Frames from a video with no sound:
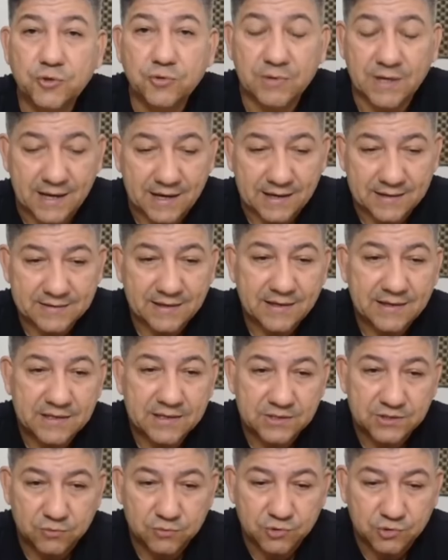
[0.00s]
the shaded
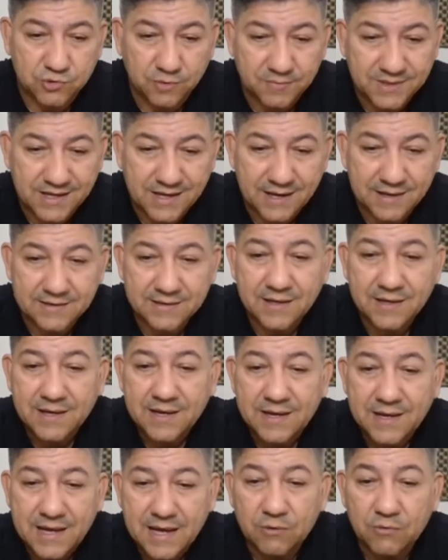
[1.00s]
region, is equal
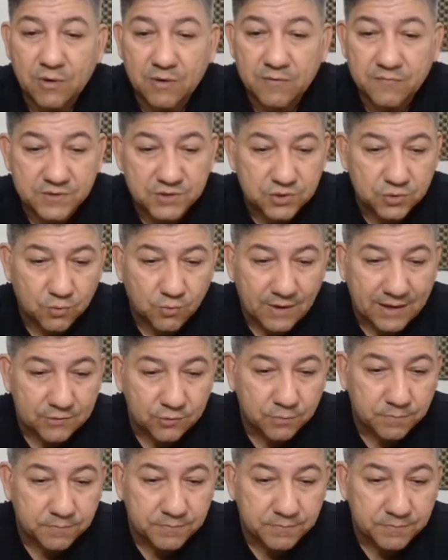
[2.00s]
to 24p.